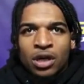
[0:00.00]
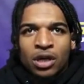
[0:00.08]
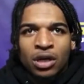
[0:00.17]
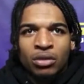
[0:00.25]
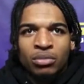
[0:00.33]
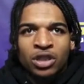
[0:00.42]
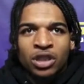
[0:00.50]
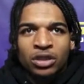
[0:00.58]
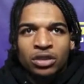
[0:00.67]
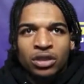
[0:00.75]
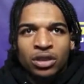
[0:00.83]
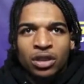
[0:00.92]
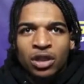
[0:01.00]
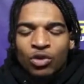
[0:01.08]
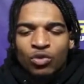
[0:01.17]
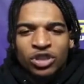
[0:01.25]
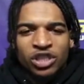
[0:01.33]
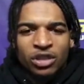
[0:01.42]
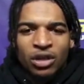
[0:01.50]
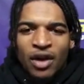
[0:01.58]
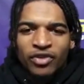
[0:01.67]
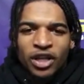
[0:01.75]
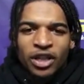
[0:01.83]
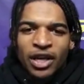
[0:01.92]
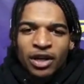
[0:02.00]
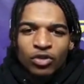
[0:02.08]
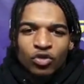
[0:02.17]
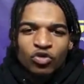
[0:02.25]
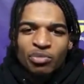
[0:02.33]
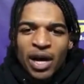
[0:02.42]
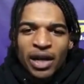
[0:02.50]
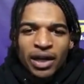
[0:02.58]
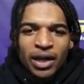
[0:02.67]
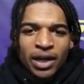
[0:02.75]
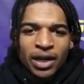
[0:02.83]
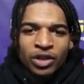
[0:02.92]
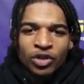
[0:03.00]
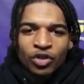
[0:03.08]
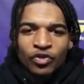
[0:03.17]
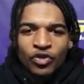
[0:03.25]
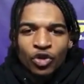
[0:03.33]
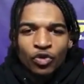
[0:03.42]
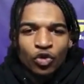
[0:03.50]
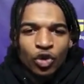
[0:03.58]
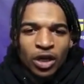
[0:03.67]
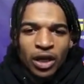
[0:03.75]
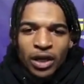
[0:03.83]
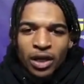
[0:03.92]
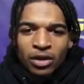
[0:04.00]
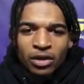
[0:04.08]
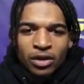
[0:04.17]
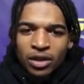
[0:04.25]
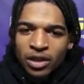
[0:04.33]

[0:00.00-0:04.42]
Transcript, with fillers: Um, but we'll still have to get that groove back ahead. You know, feel for it again.